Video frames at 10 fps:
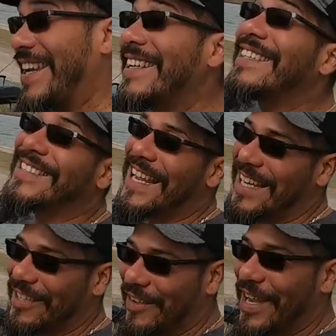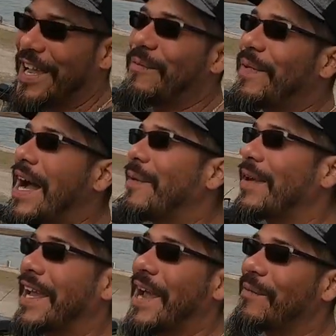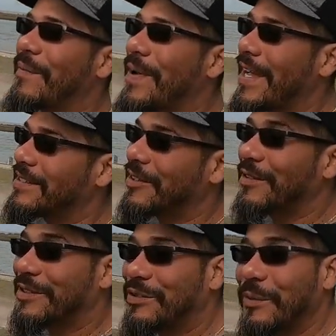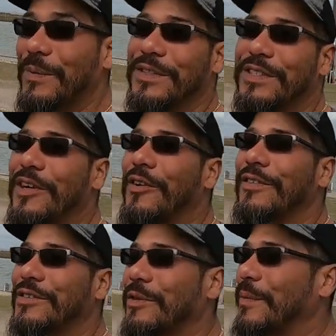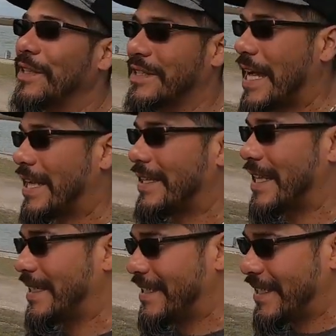he decided to go ahead and buy him a camper, man. So we're super stoked, super excited that he